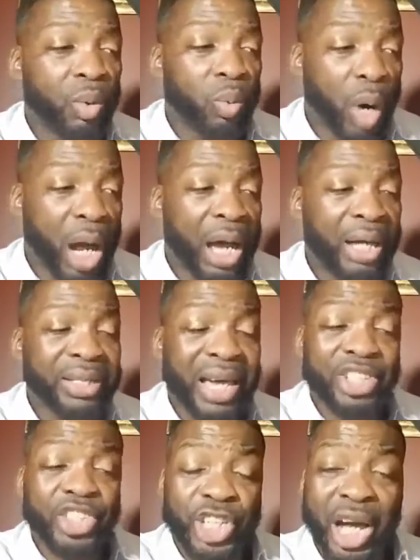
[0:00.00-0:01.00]
Wa
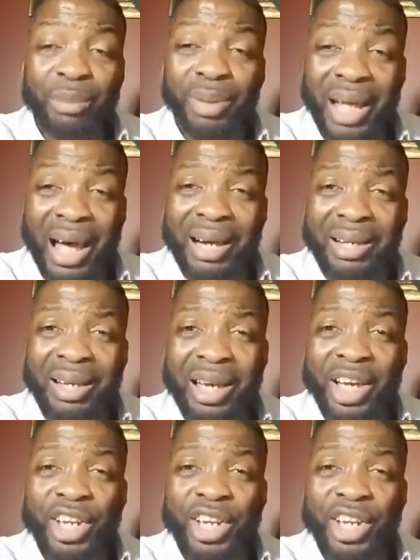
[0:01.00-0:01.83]
Yasham Lak,